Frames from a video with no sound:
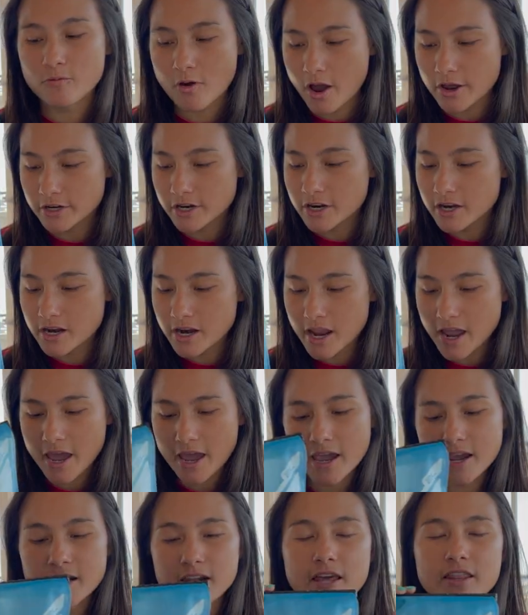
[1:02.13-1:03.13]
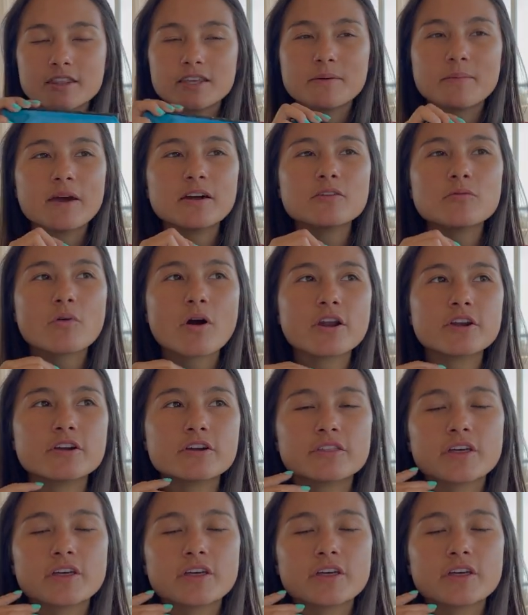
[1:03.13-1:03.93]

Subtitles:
water. And the amount of water